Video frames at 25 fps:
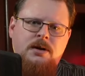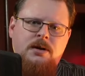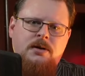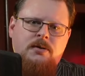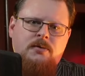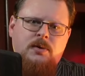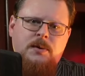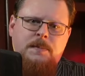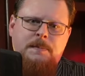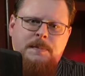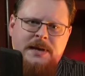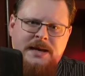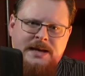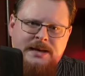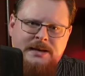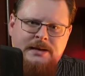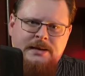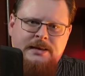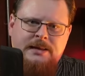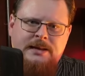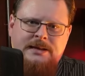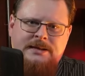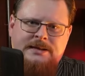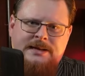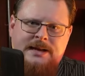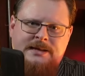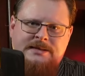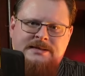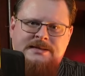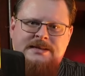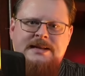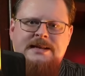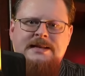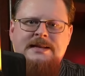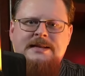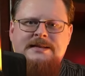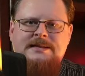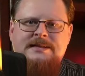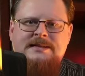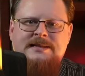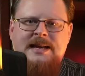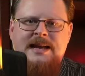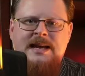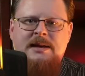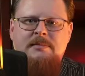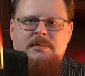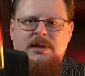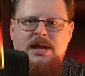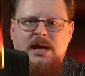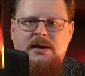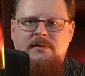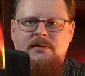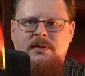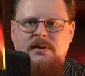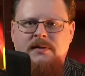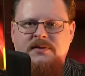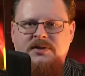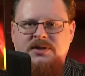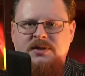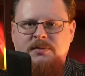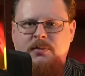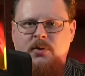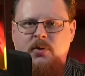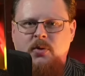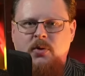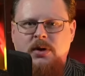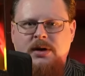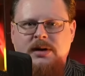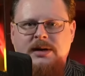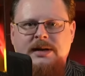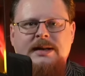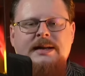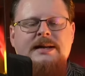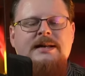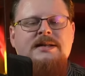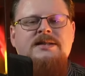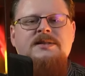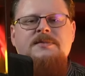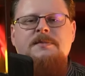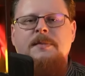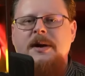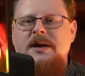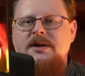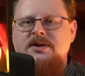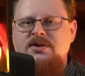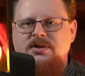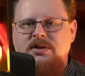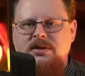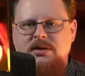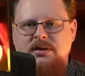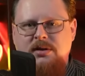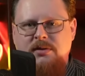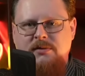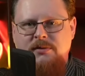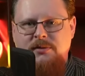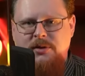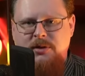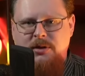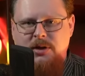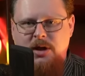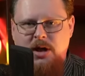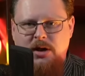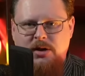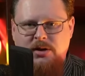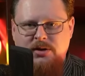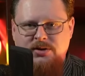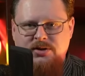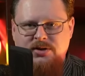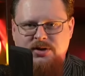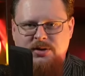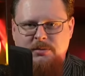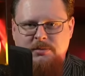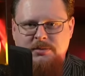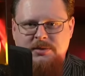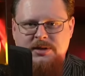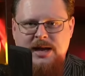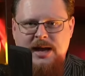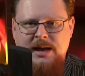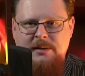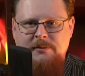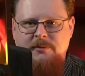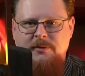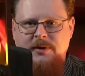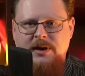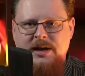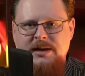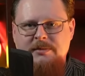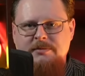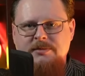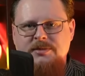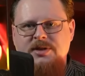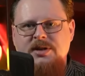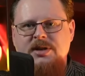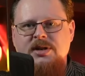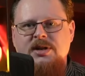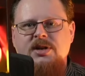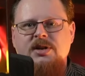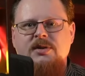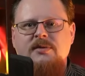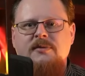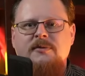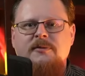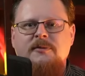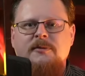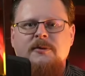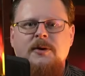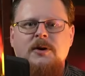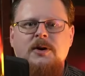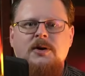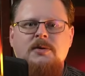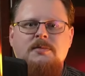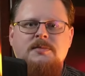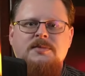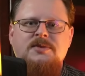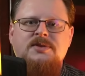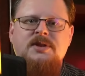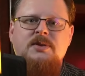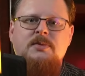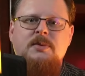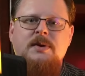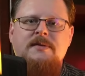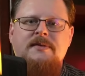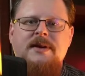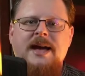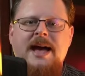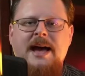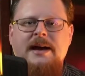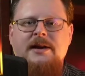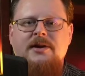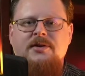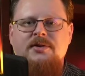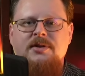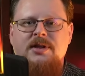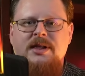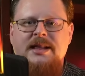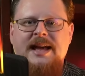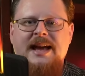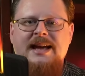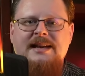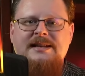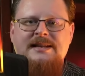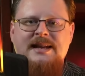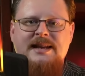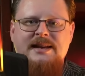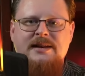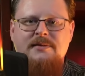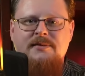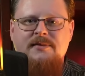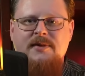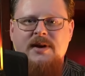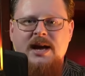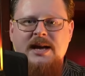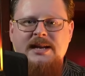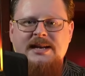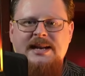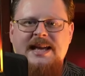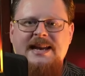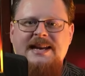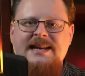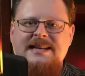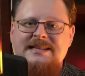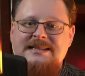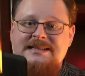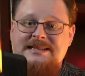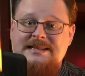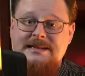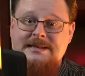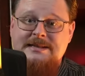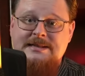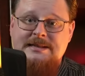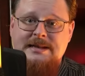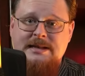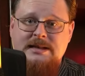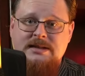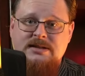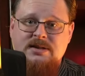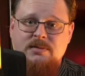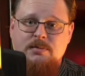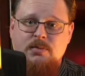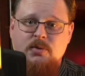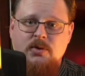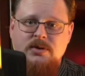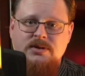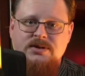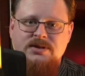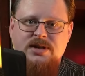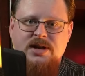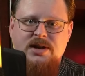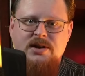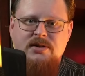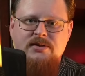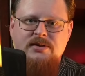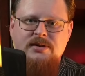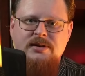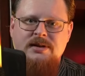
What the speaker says: Repeatedly testing the same level of support, especially over the longer term timeframes, confirms that we have accurately identified an existing support zone.